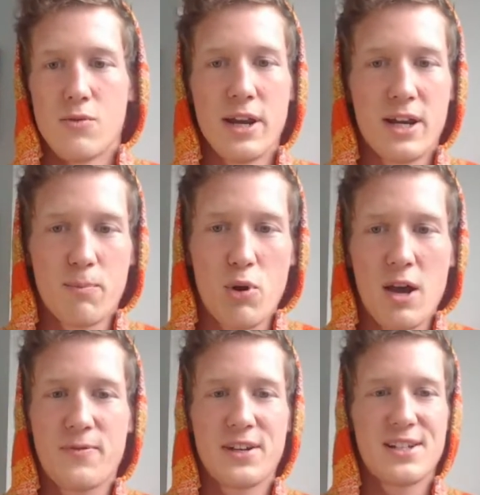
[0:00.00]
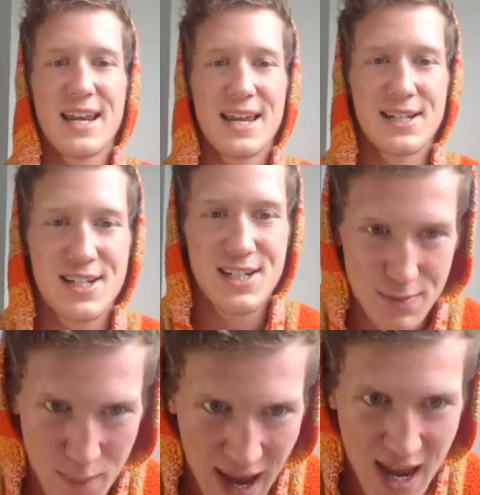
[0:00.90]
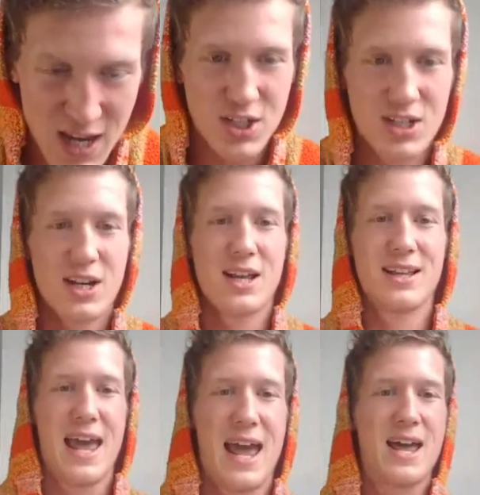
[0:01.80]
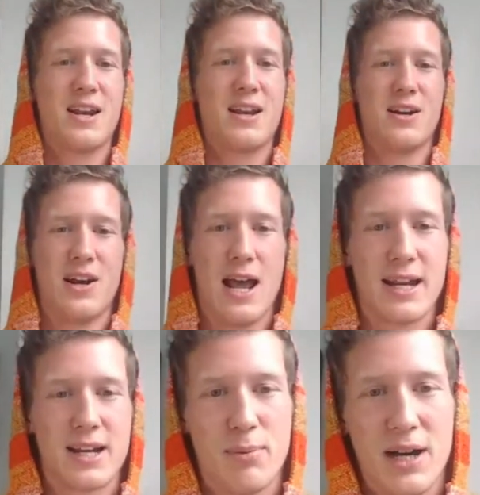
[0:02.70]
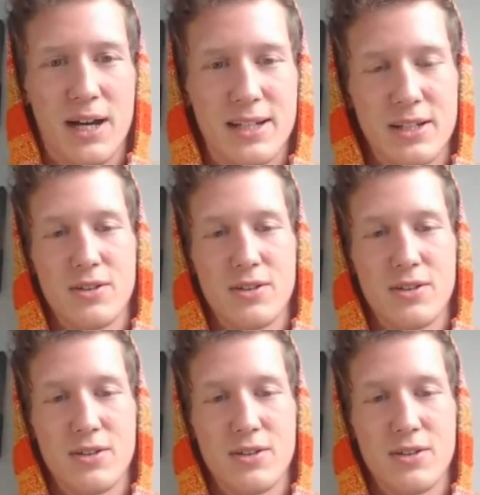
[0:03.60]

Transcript: Raking Profit saying smash that like button.